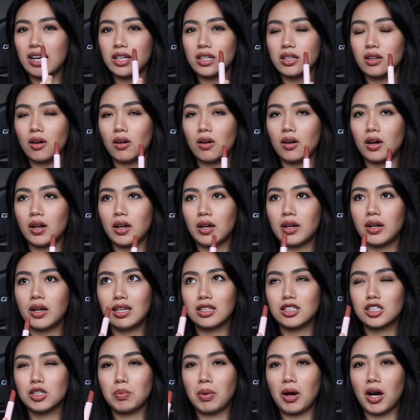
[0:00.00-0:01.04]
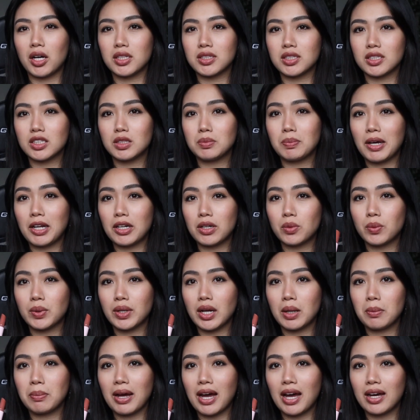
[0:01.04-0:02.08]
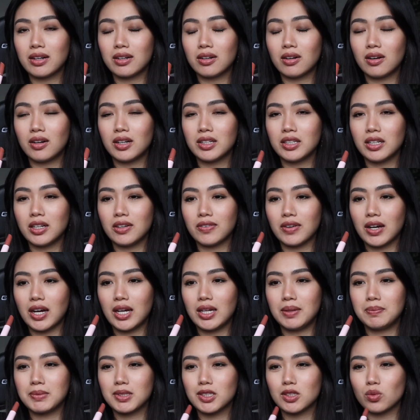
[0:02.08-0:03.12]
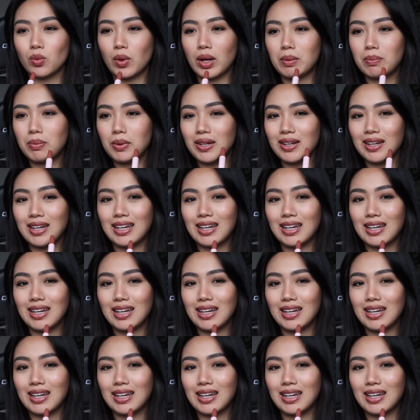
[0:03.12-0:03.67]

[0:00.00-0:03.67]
it on. It deposits better when I pat it on. If I'm swiping